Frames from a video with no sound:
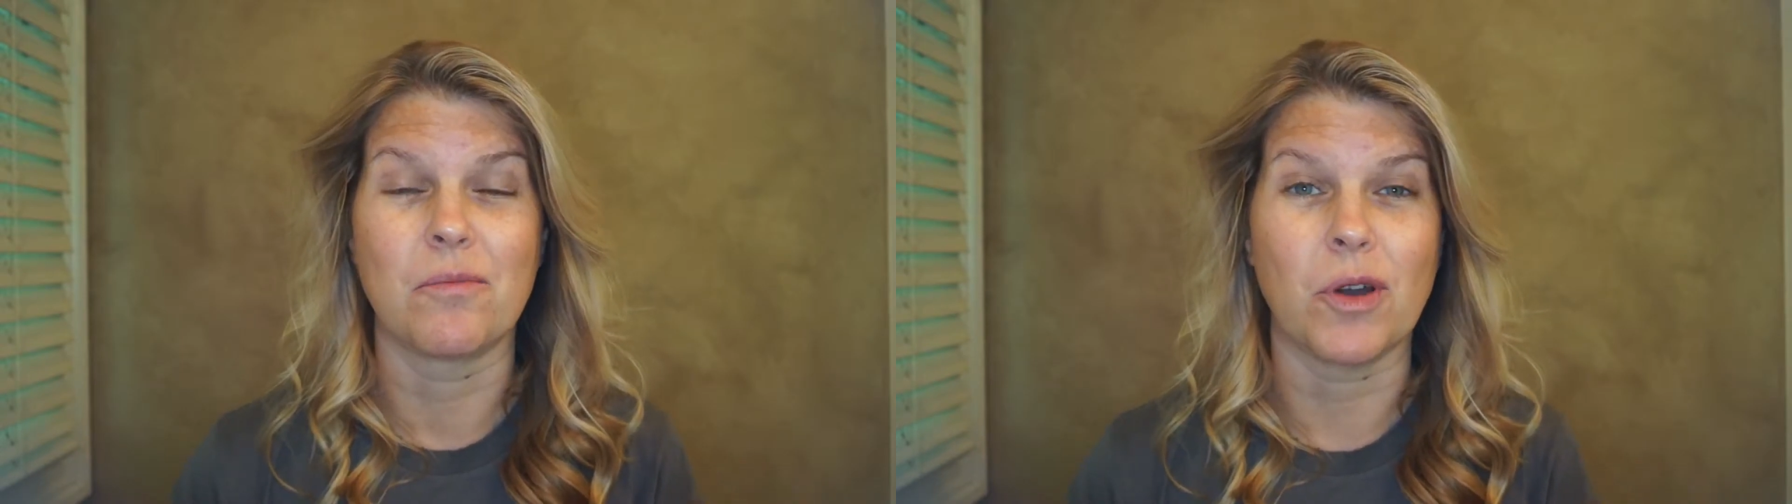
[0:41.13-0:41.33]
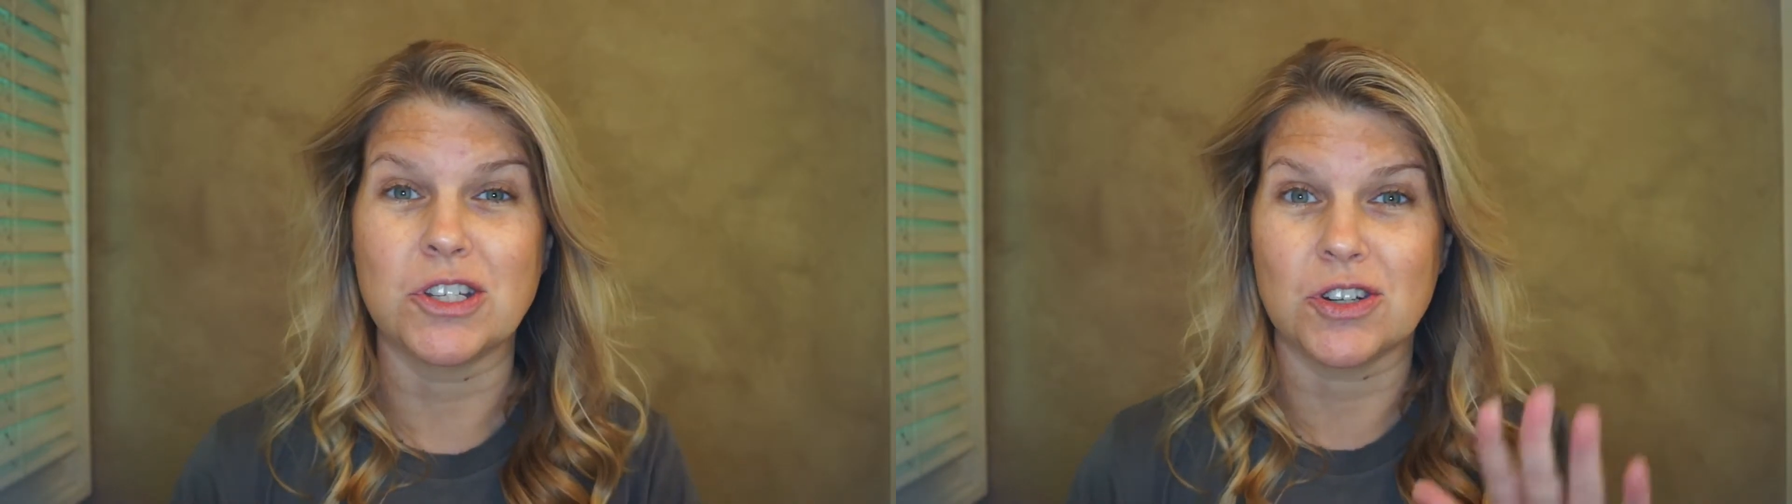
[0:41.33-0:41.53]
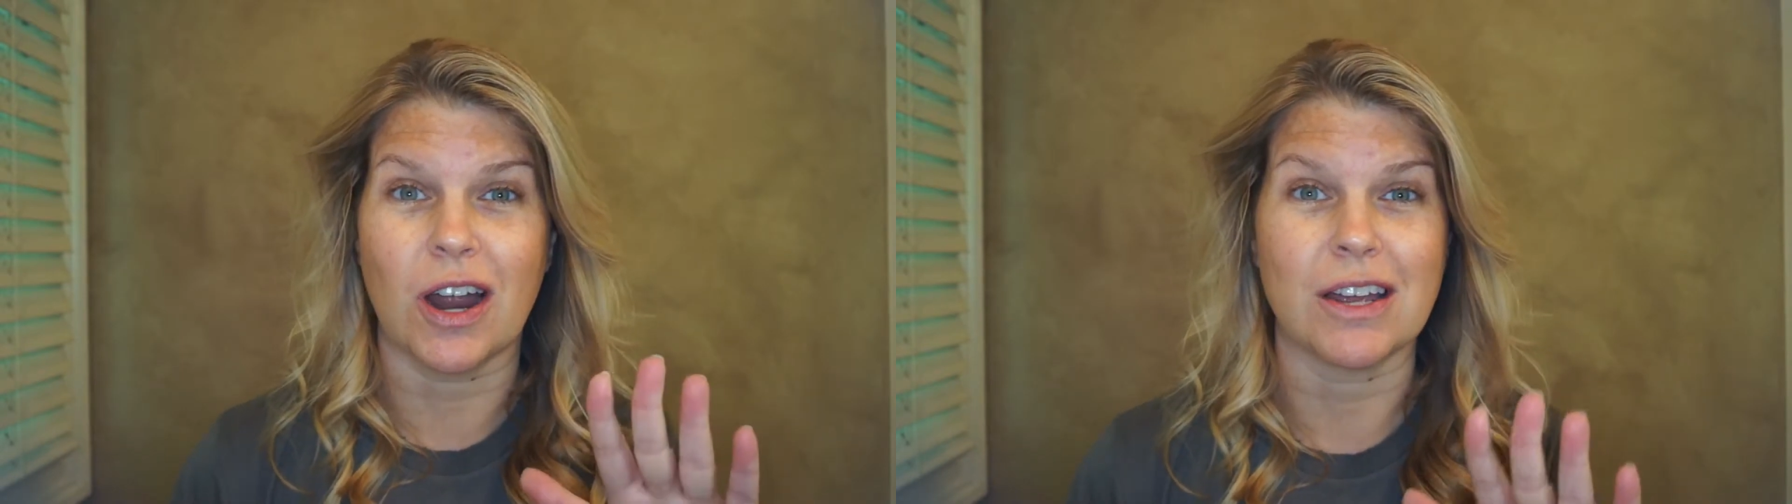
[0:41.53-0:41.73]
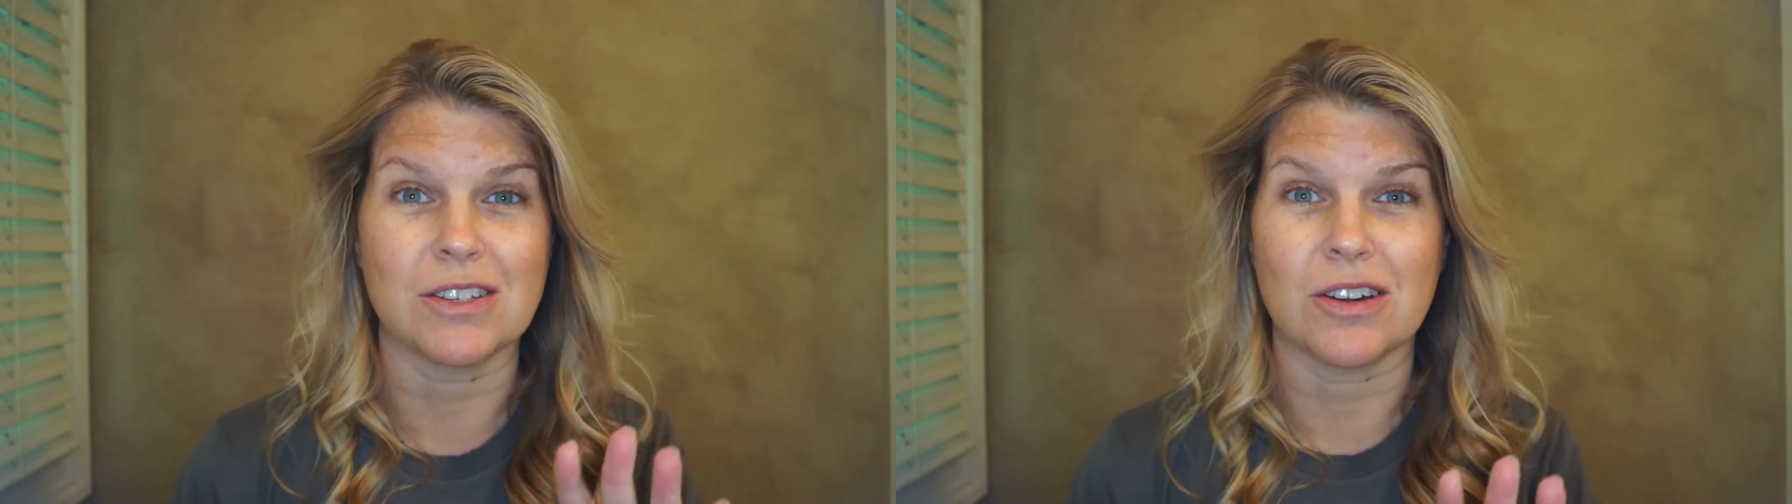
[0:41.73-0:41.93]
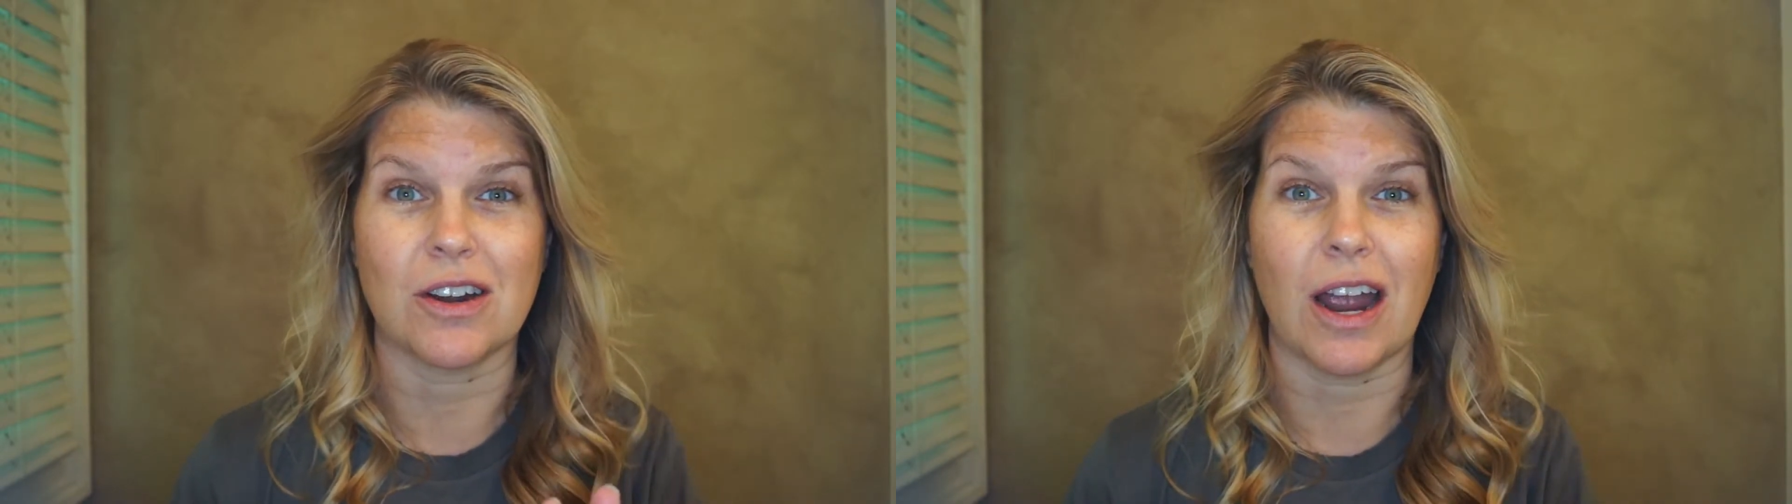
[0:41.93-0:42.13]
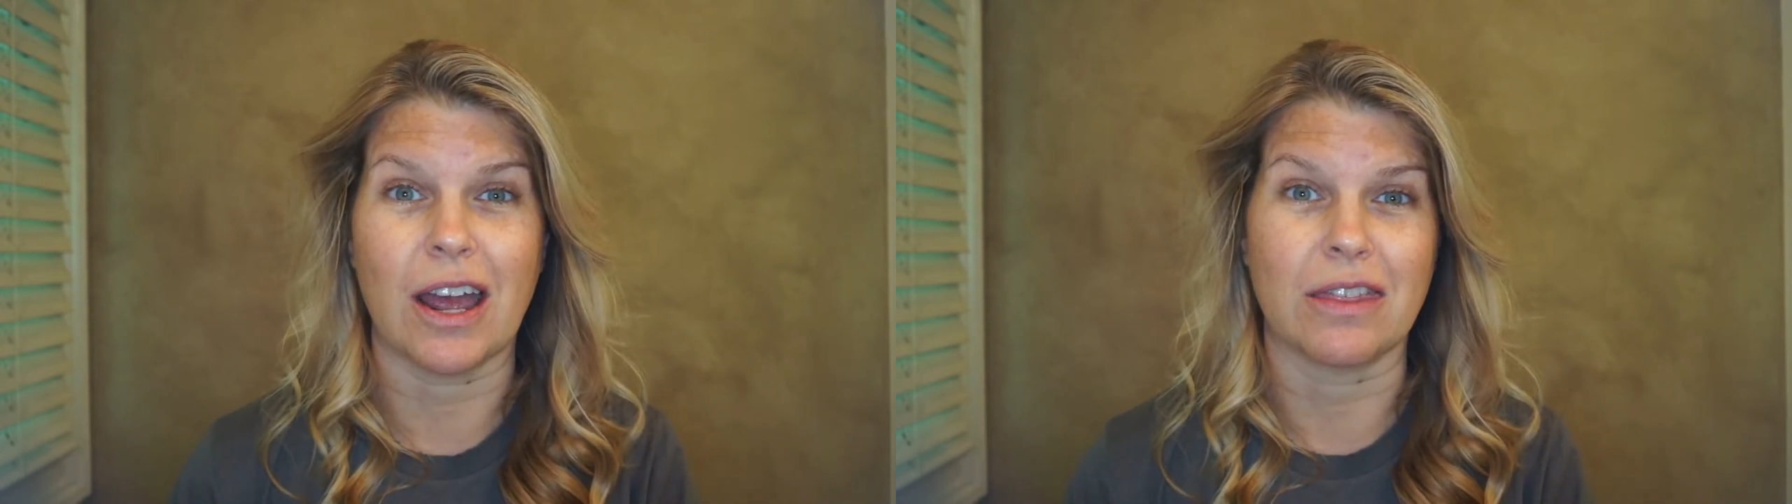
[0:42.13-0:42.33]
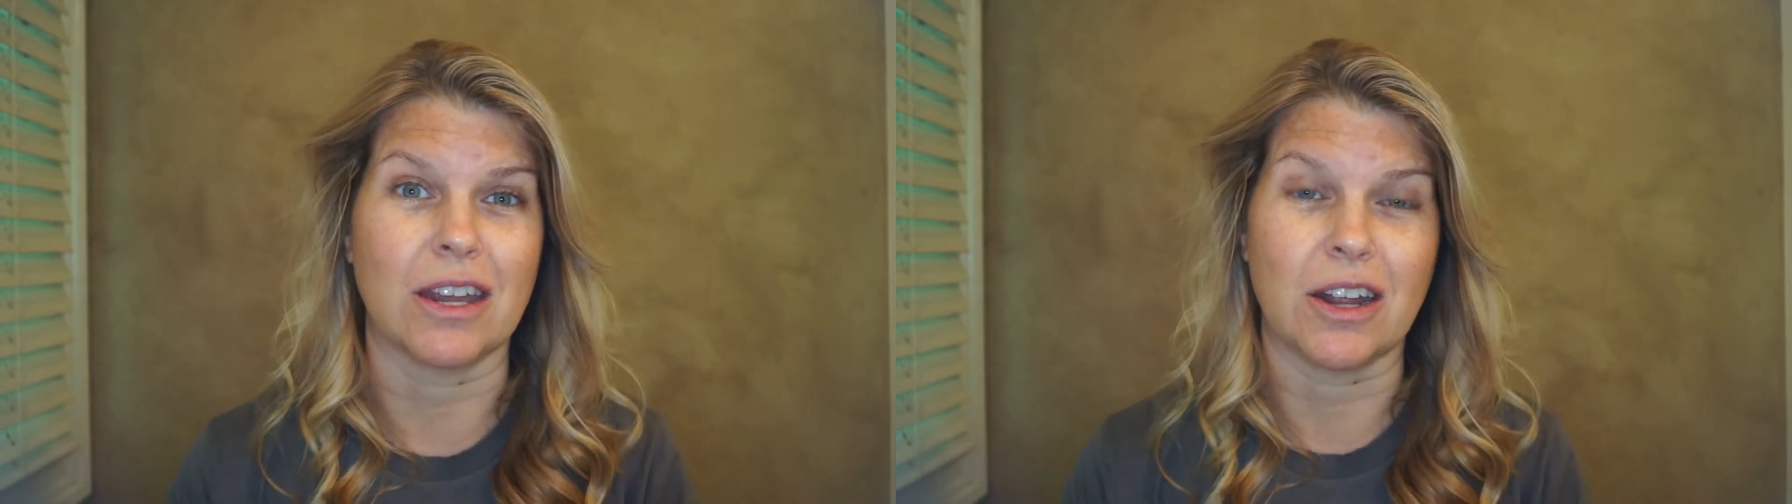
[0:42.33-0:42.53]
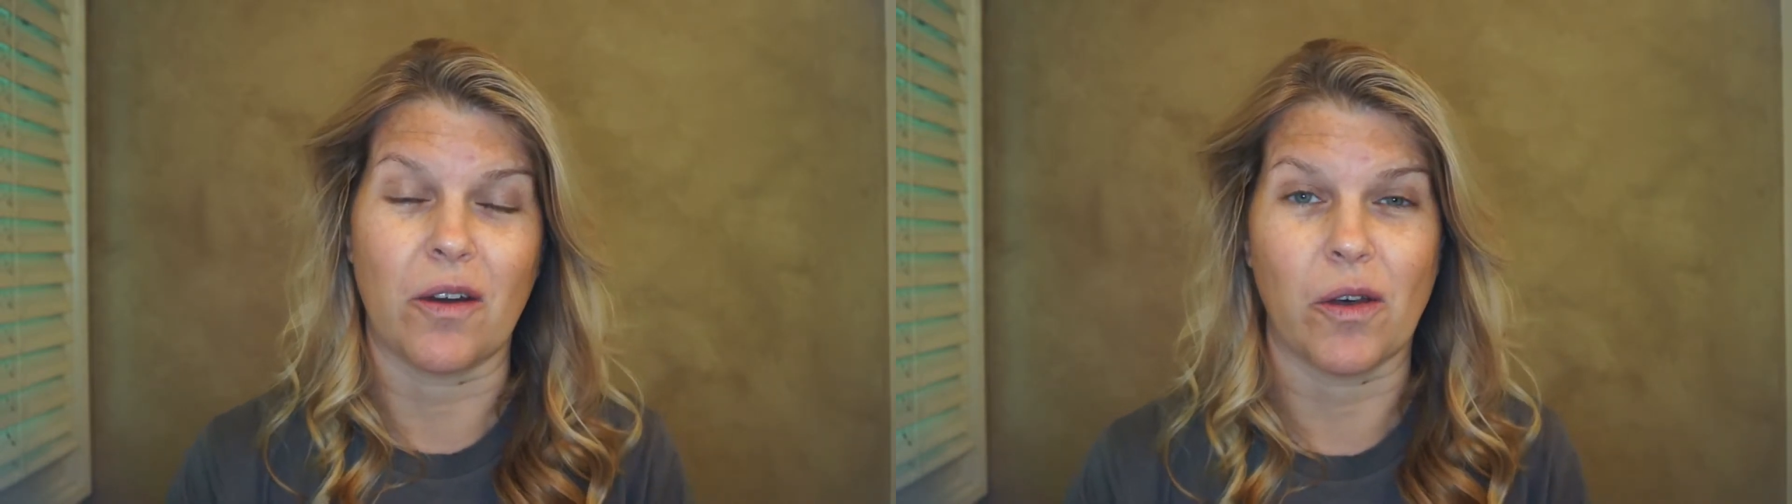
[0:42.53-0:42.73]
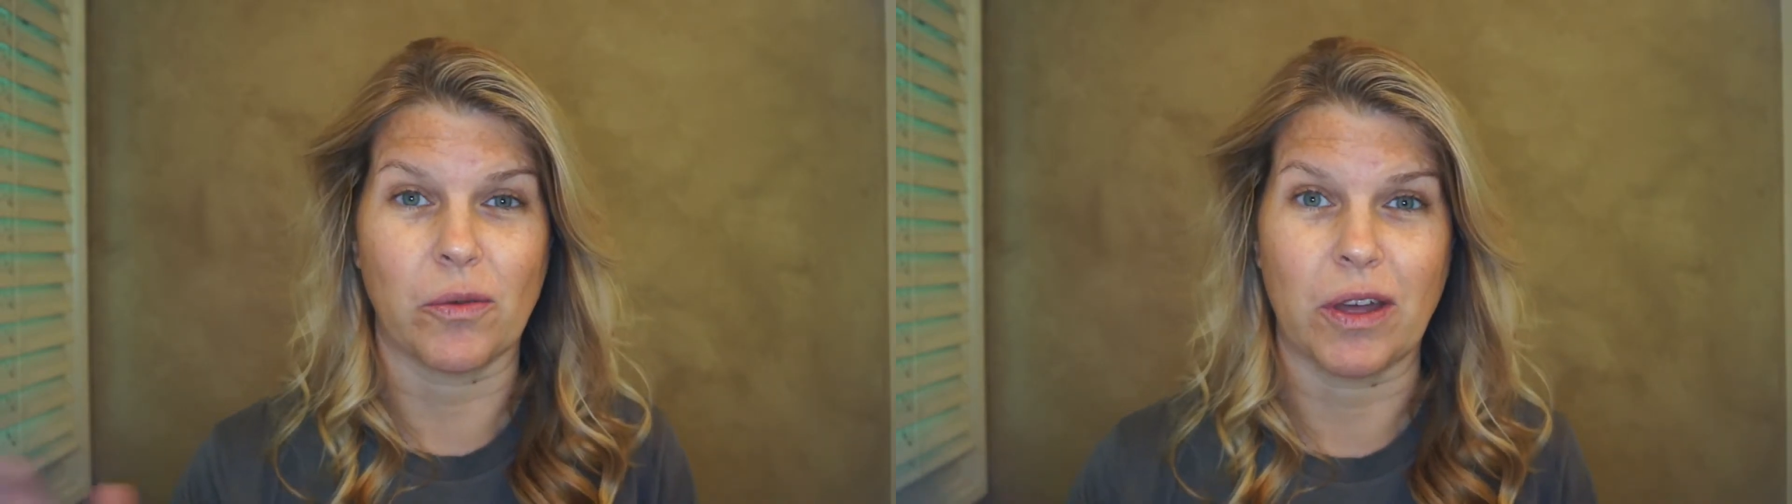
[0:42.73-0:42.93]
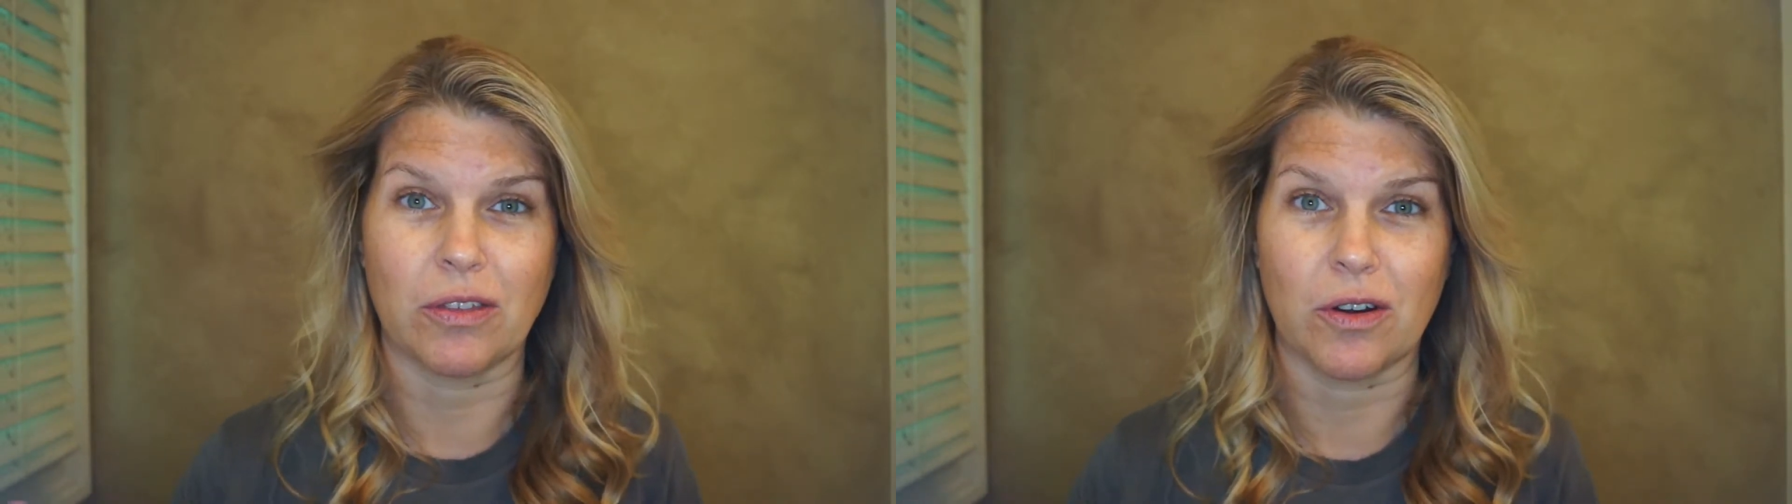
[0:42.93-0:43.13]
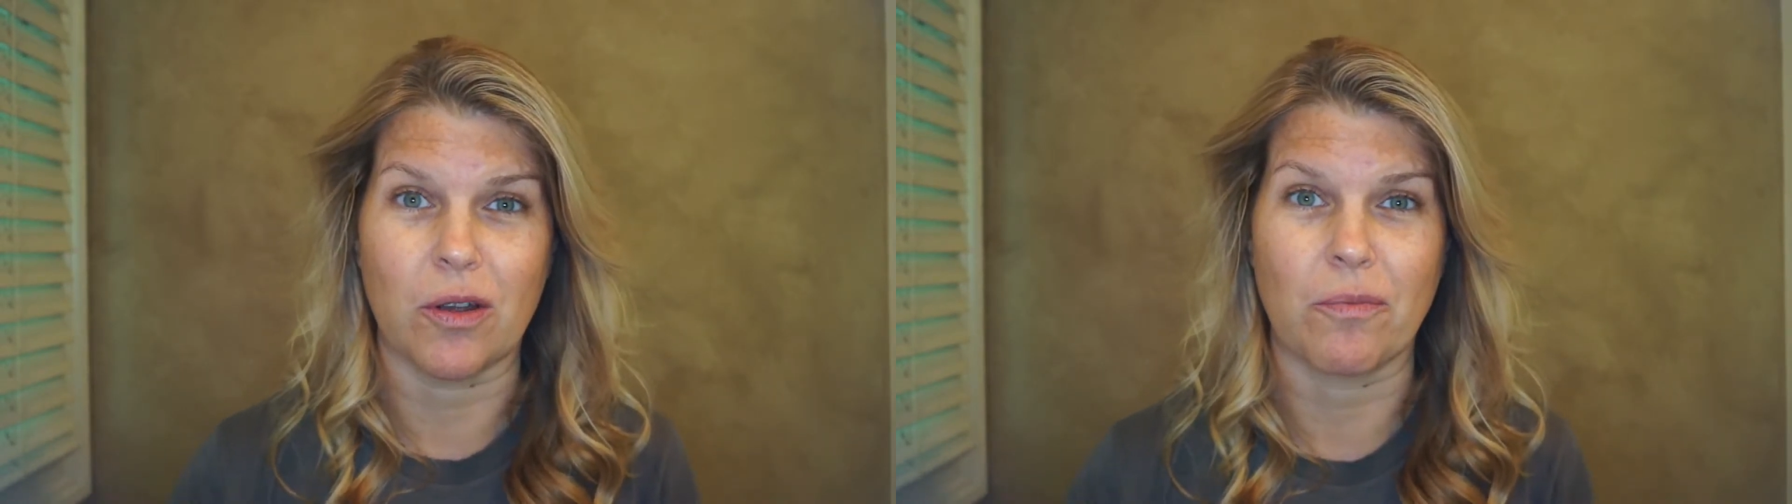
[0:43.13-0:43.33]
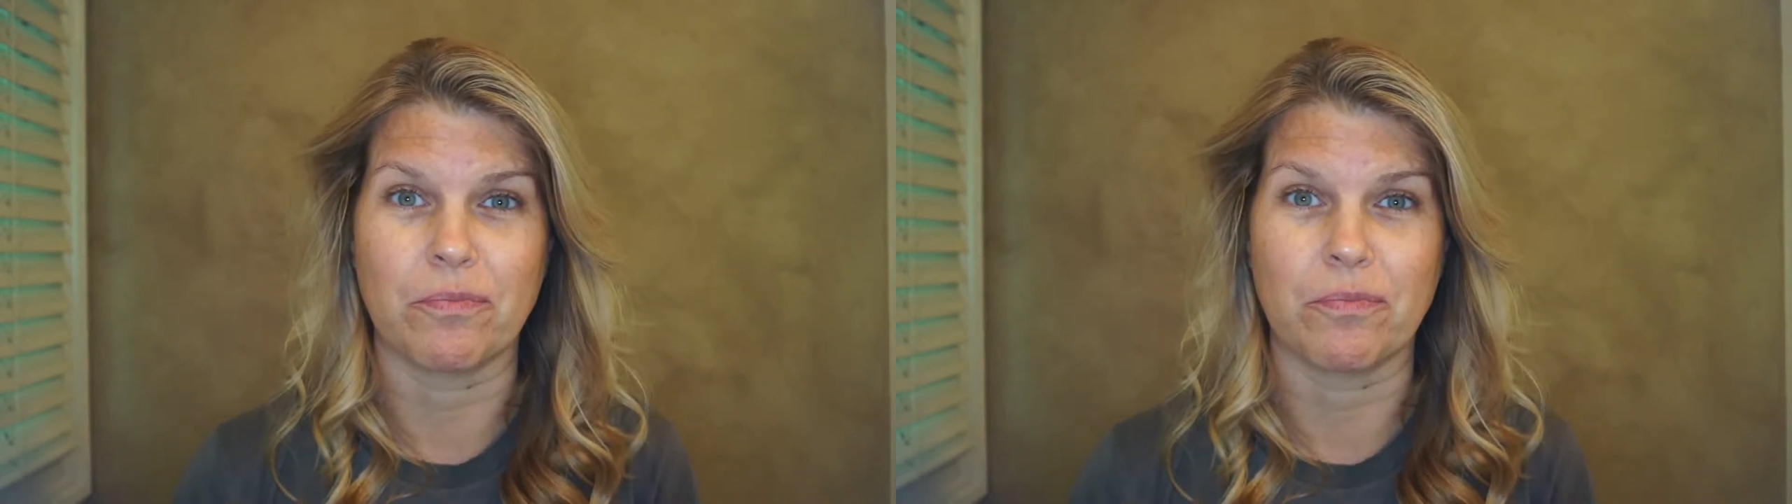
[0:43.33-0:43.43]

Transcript: moisturizer and then go all the way through.